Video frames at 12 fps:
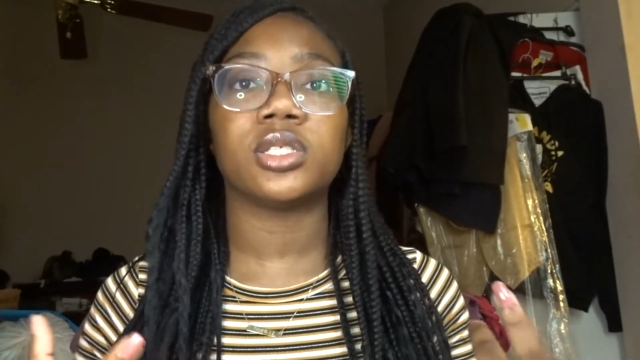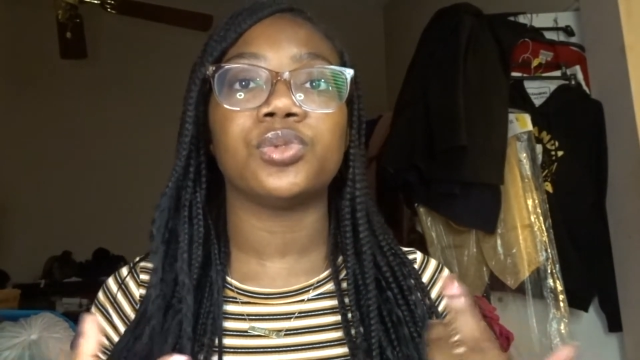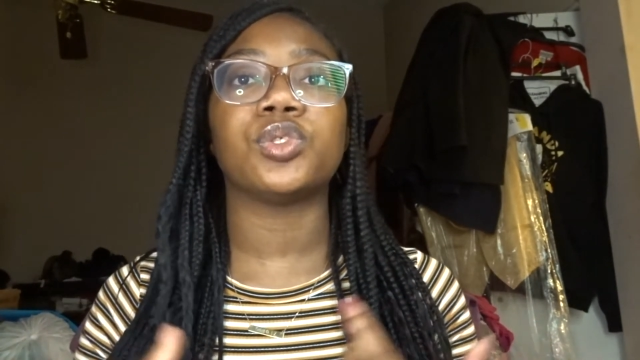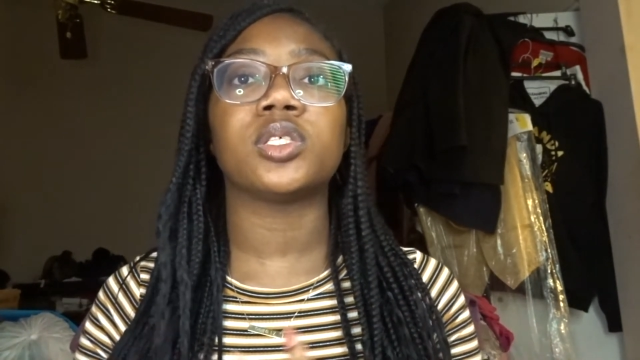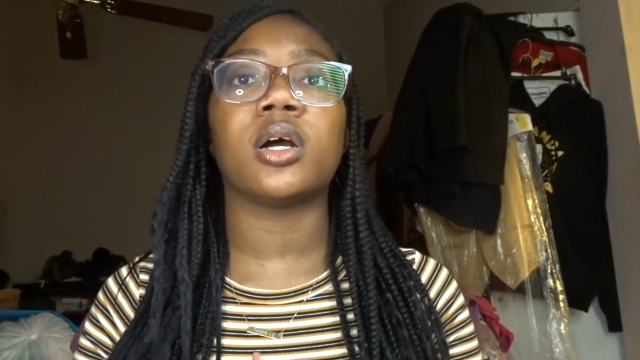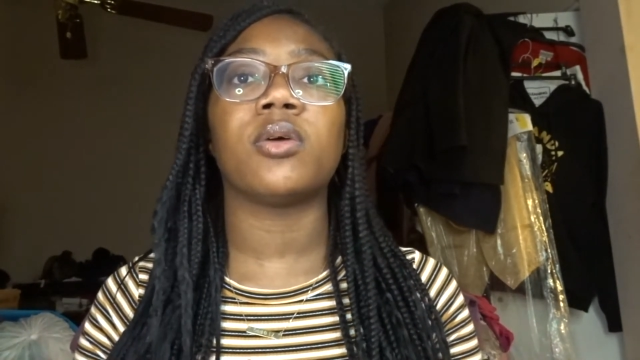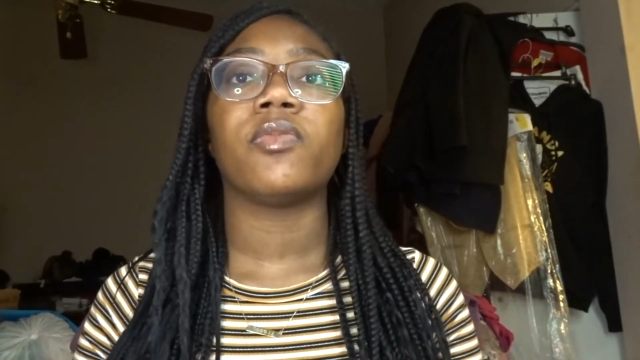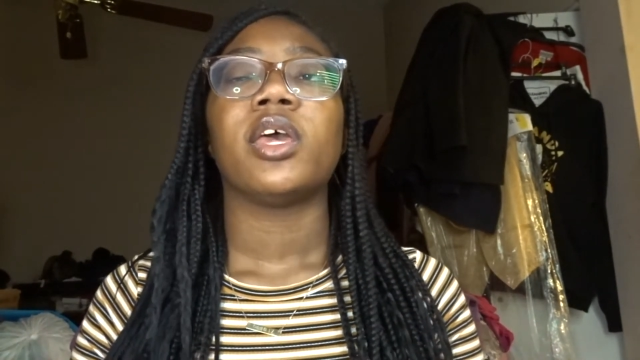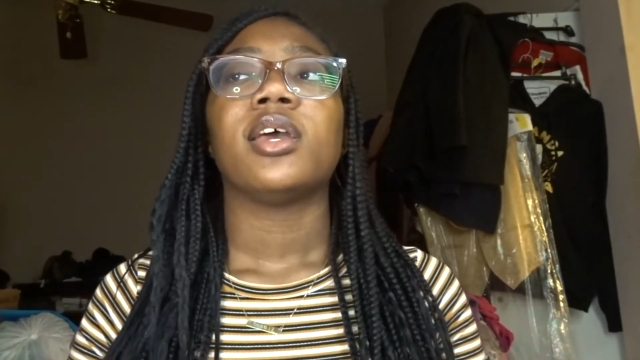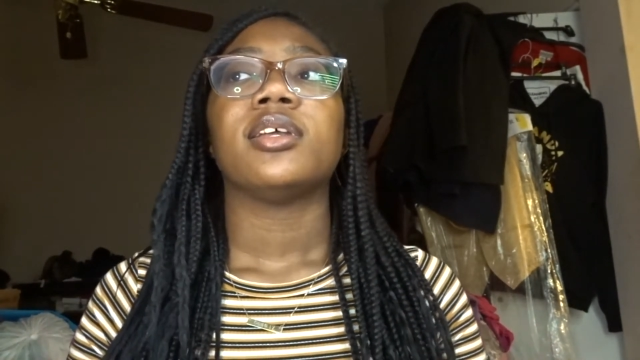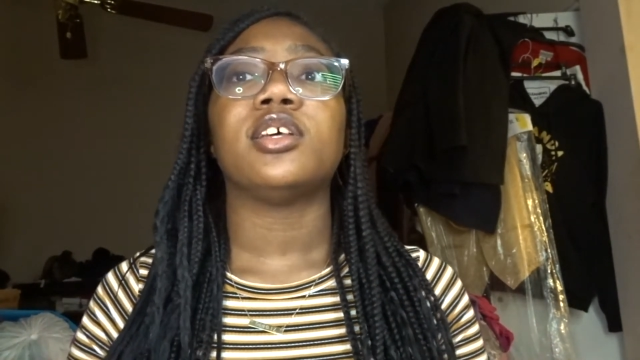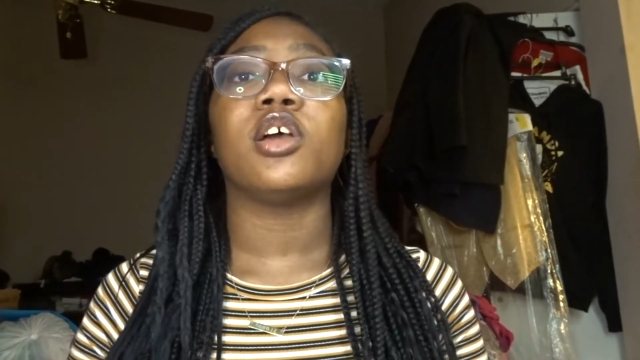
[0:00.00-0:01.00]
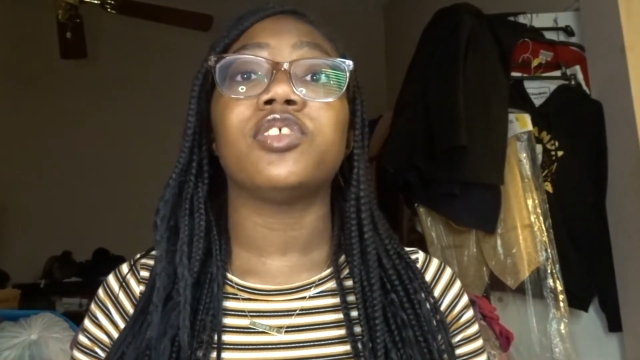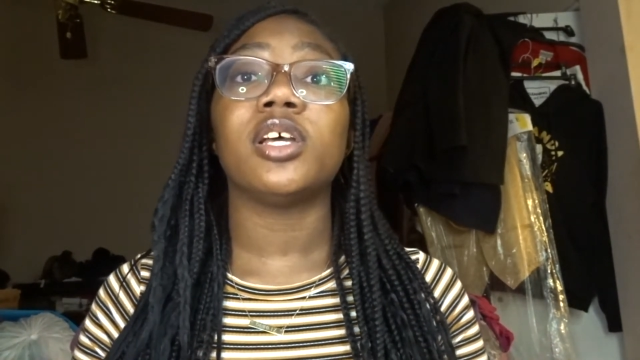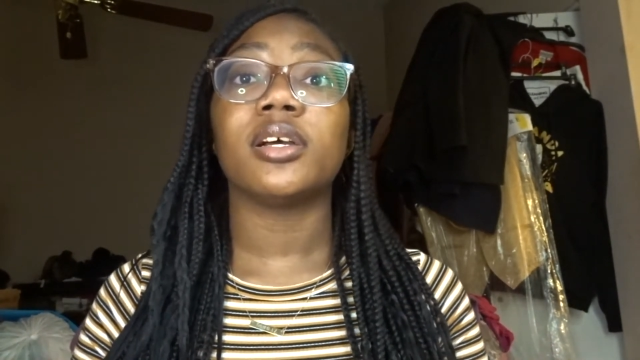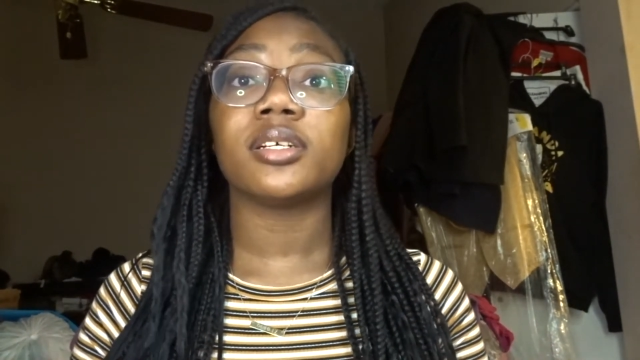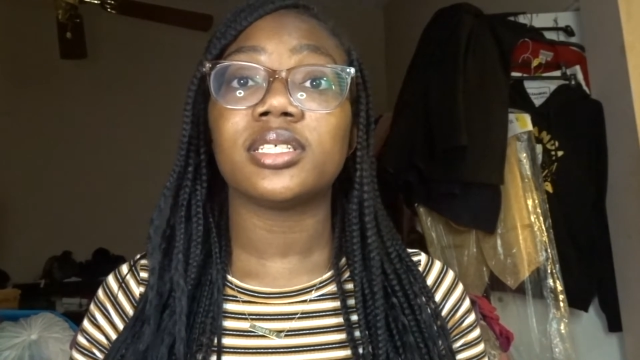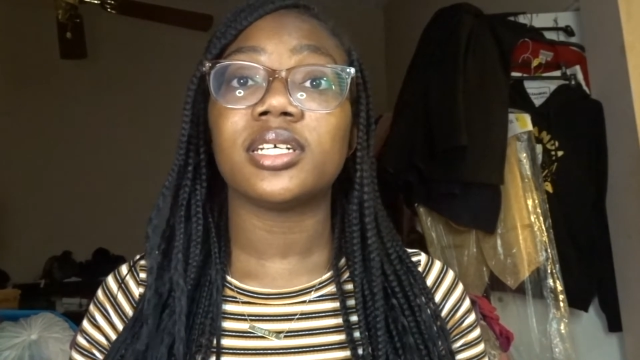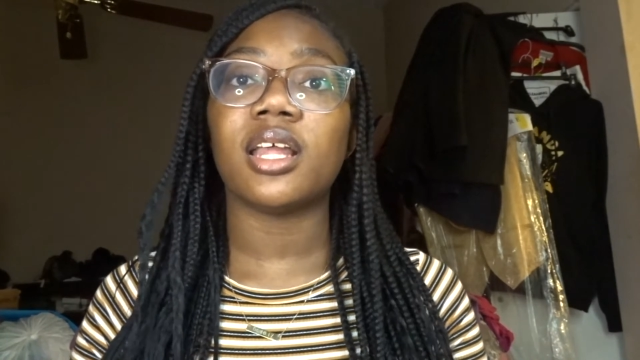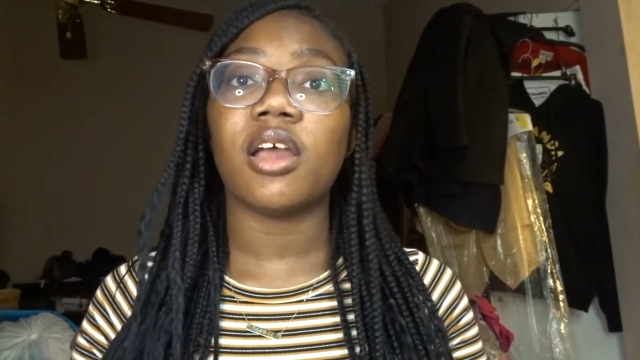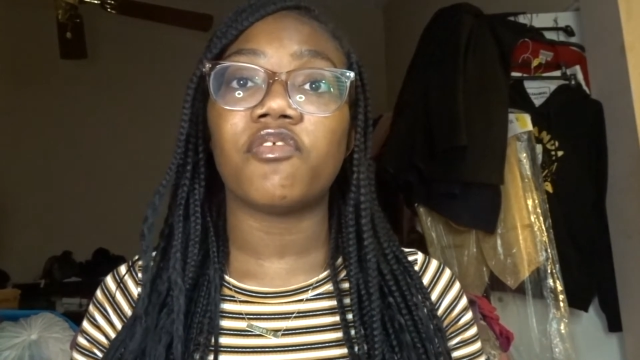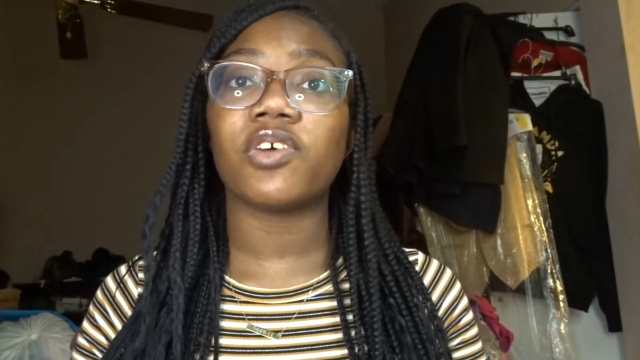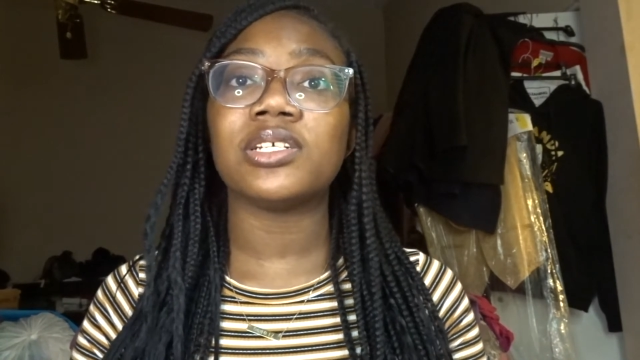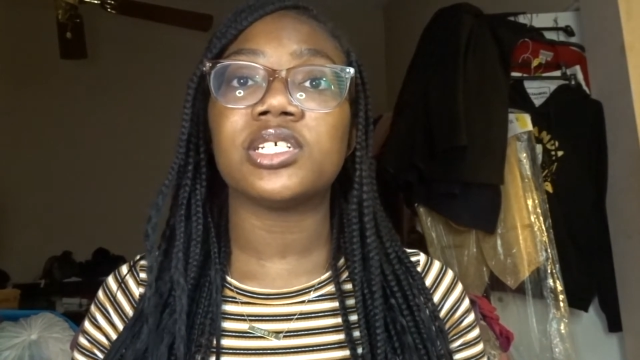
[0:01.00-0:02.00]
So definitely understand that
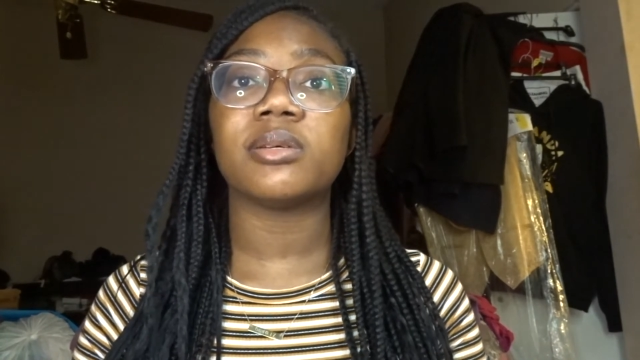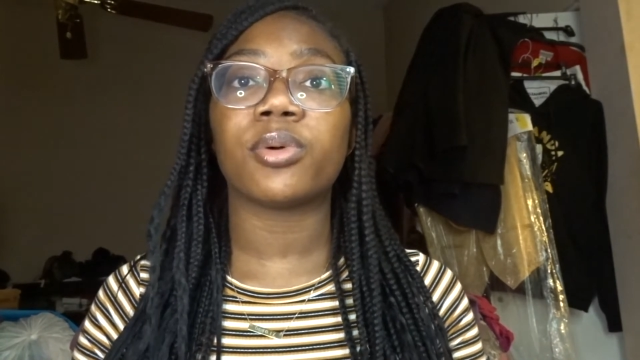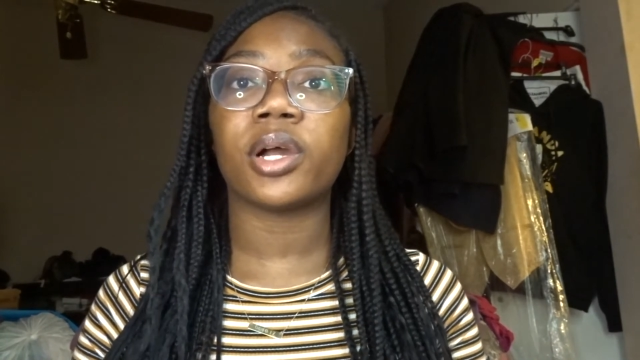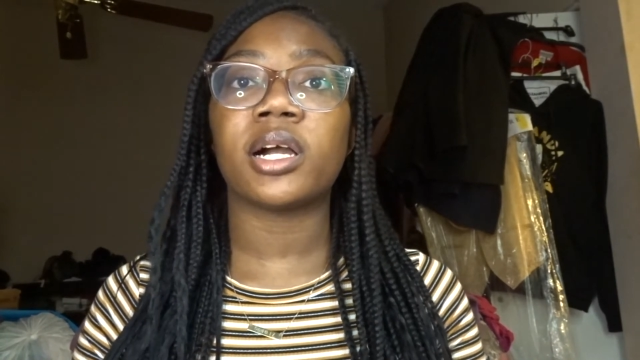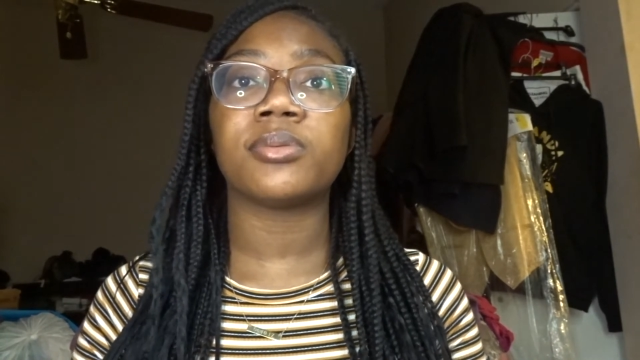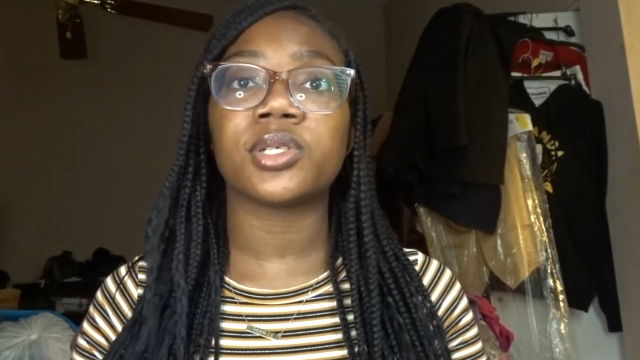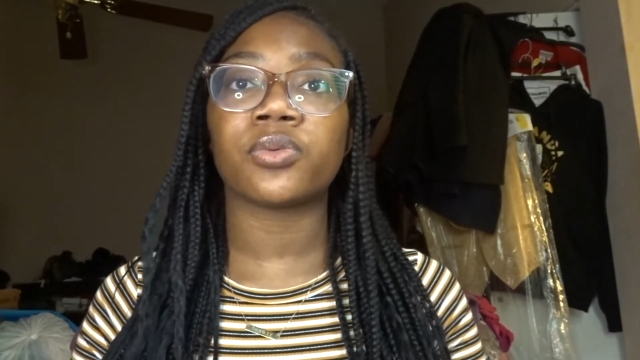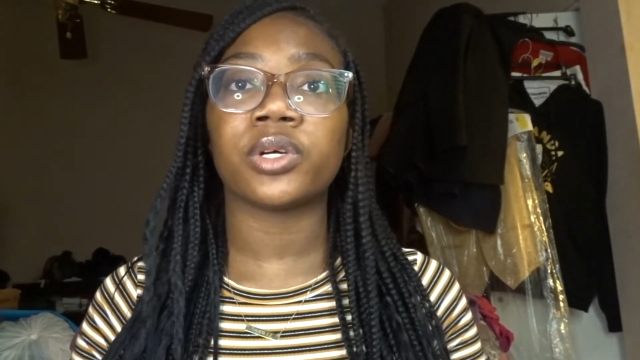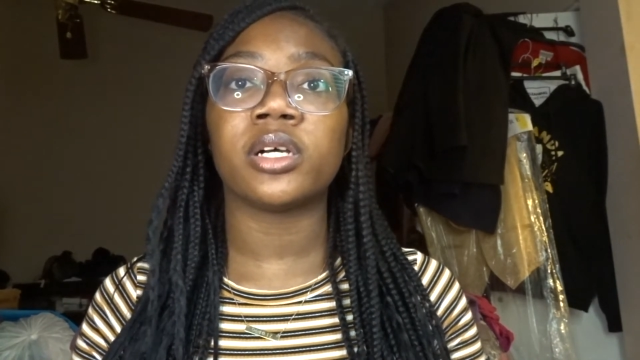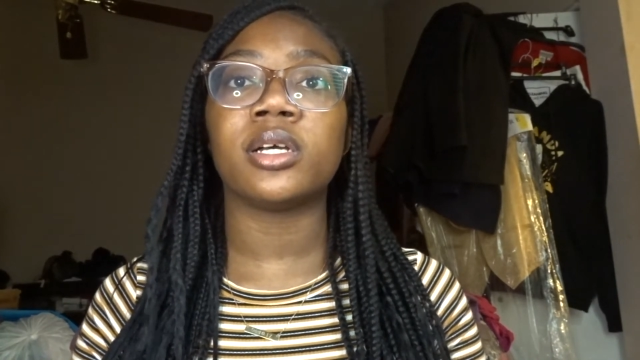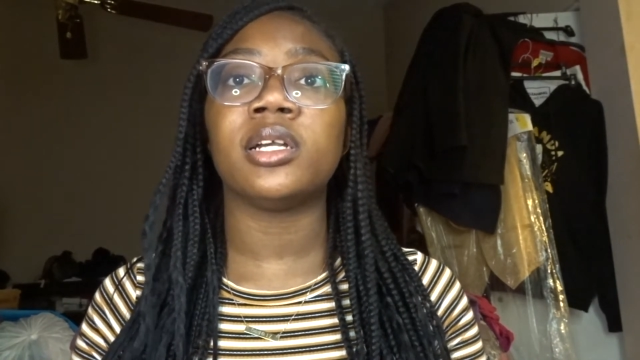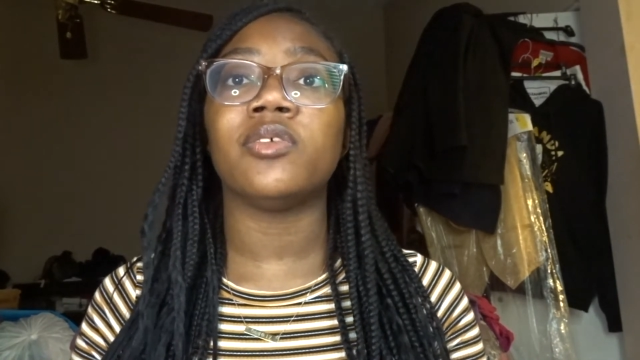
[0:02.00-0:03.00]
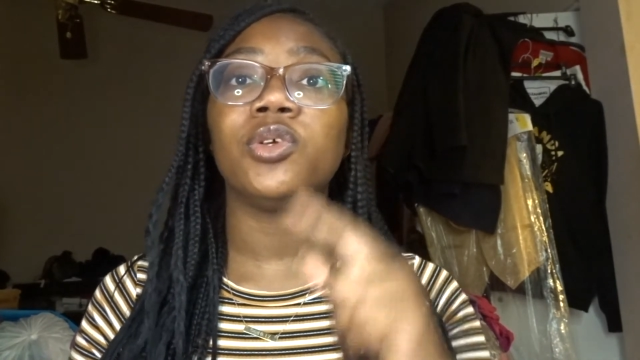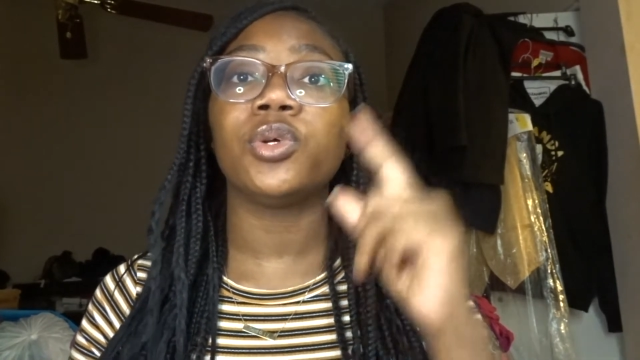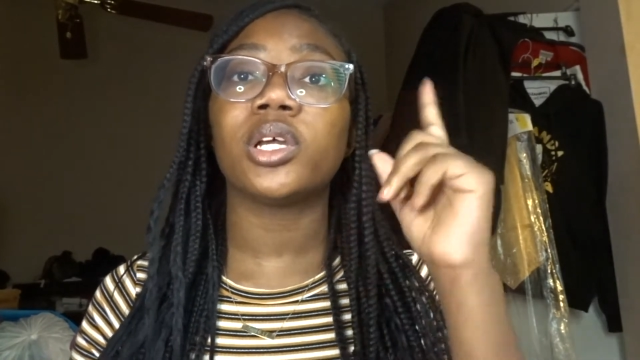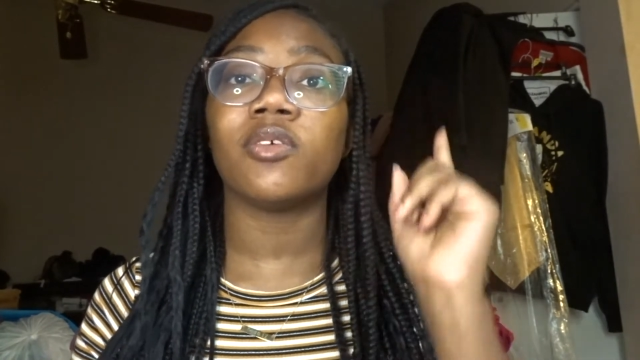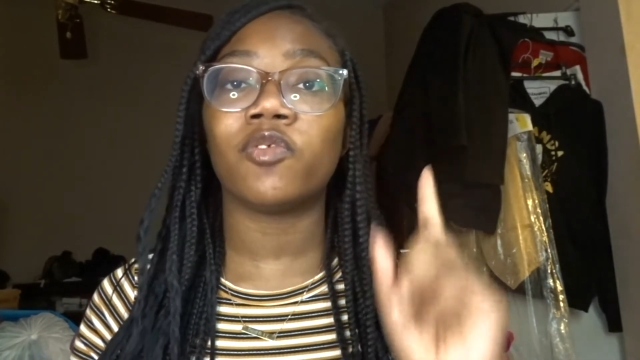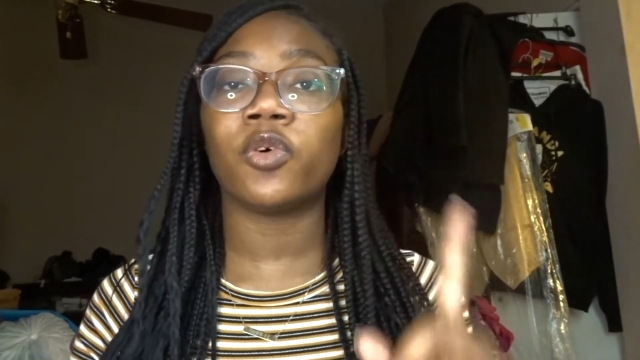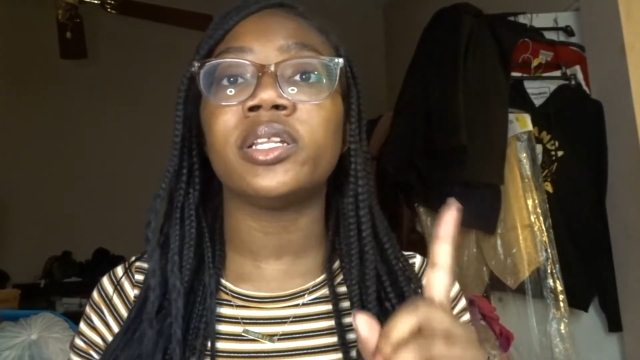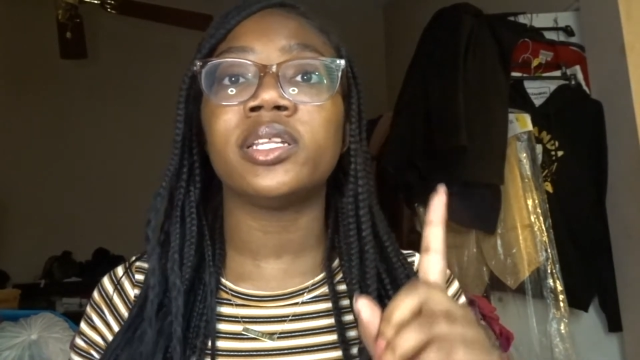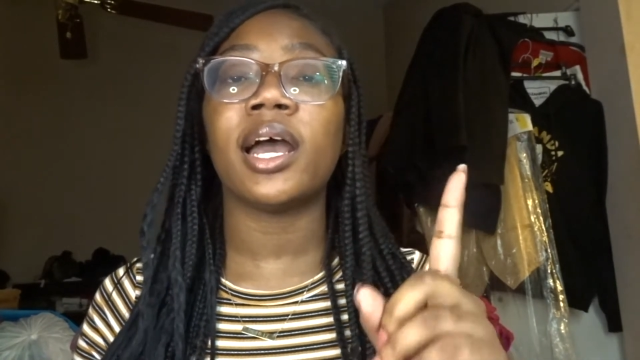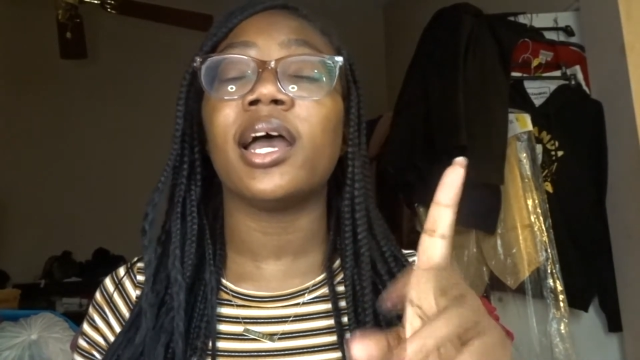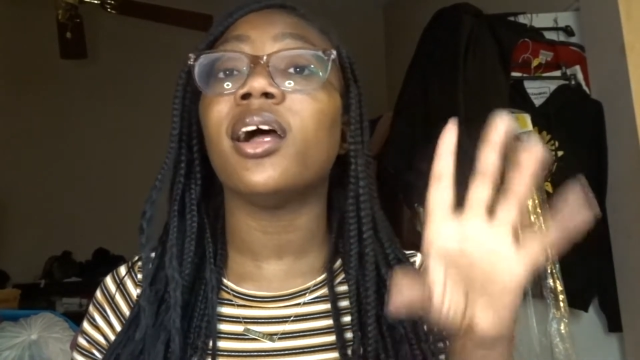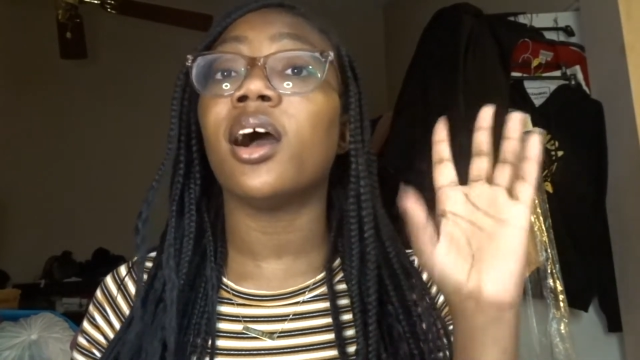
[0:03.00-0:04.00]
friendship breakups are real, and if you can avoid that,